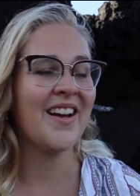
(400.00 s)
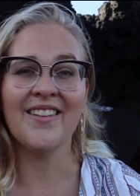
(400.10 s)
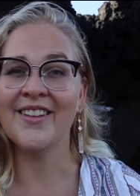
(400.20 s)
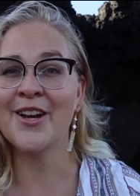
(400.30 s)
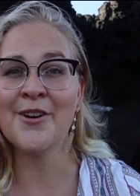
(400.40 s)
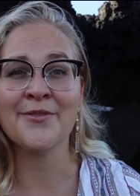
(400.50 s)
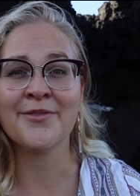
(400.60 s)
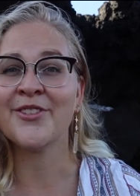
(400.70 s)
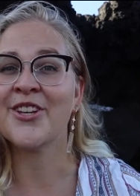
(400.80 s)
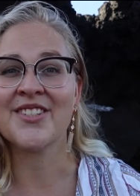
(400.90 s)
love
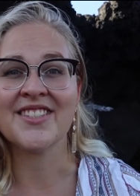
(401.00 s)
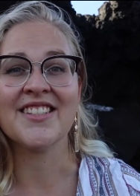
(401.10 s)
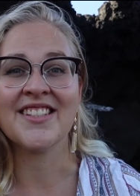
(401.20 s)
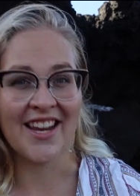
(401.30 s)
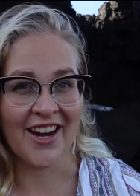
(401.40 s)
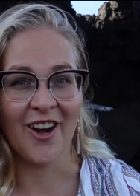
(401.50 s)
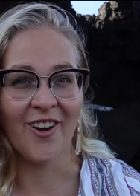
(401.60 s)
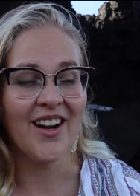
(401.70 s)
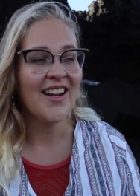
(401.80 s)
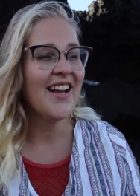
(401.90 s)
doesn't
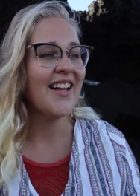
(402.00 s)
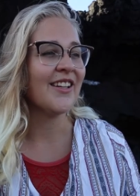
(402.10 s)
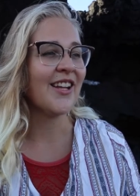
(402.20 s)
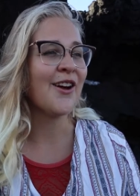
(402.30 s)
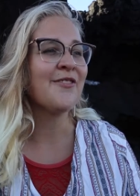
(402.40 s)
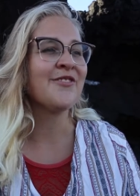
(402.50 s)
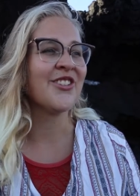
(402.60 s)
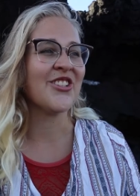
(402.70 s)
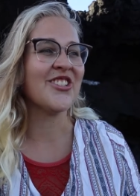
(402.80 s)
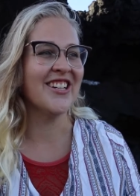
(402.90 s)
care. Love
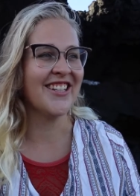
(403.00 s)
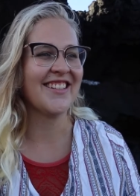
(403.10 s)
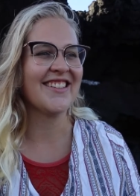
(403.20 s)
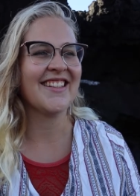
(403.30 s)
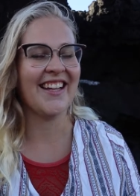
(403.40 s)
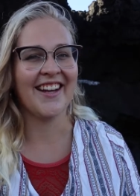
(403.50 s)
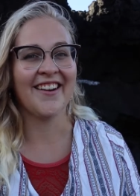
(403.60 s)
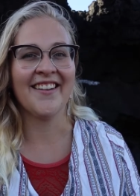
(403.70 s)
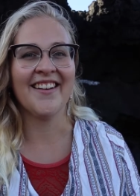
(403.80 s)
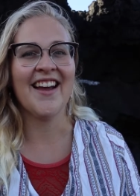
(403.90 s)
does not
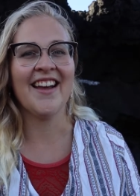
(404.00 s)
care,